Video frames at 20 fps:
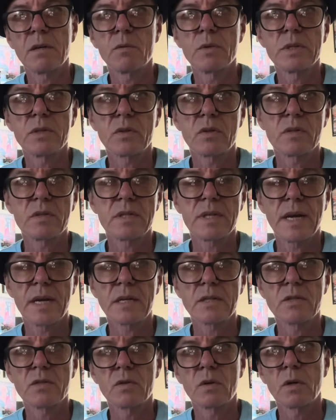return
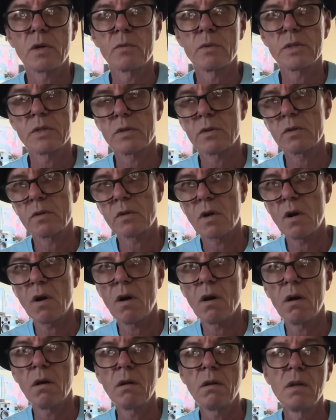text or a return
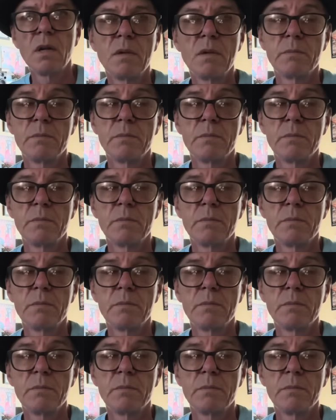call.